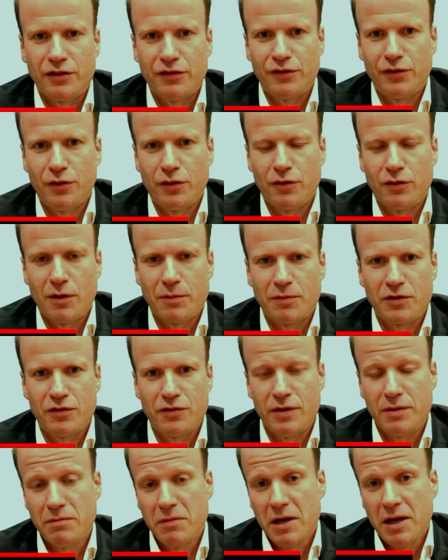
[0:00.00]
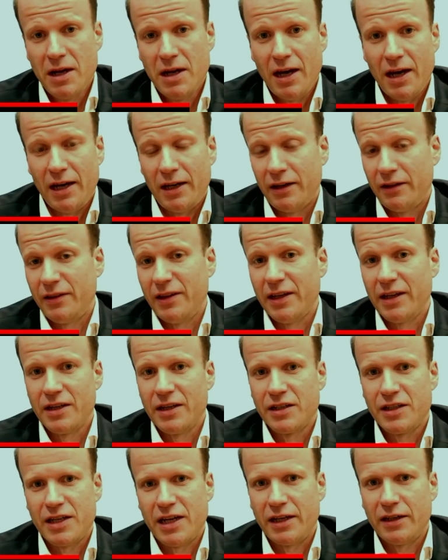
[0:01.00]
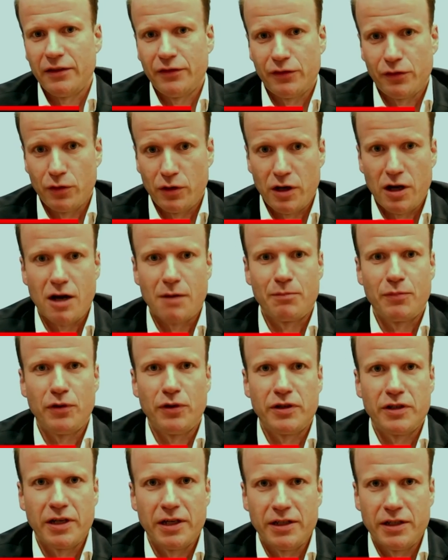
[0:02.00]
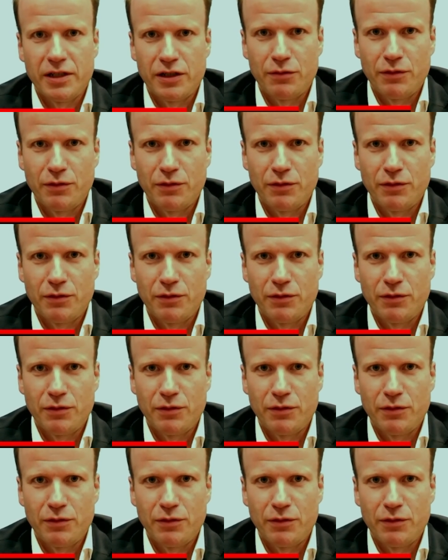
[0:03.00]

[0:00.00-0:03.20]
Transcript: further upstream. And I think incentives for car purchases,